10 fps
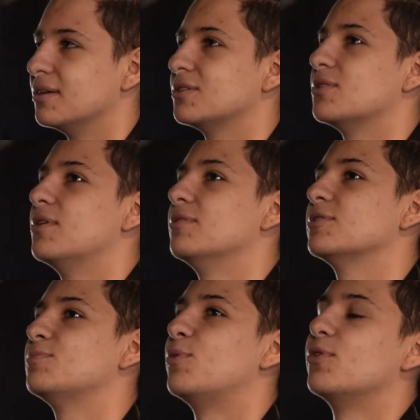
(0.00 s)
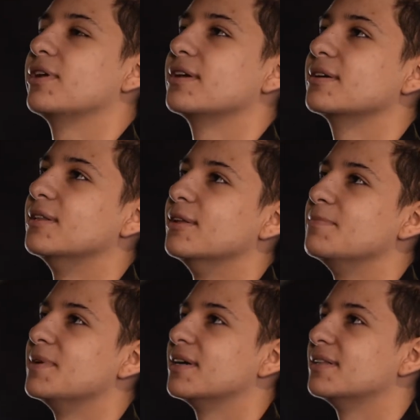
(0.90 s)
So I was born in
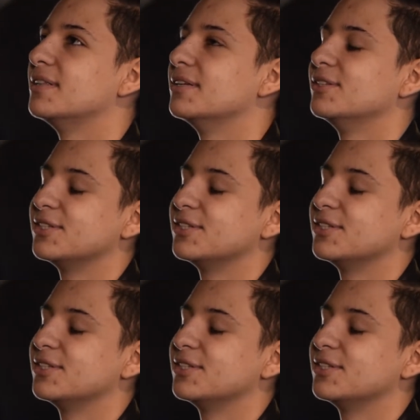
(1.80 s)
Colombia in a little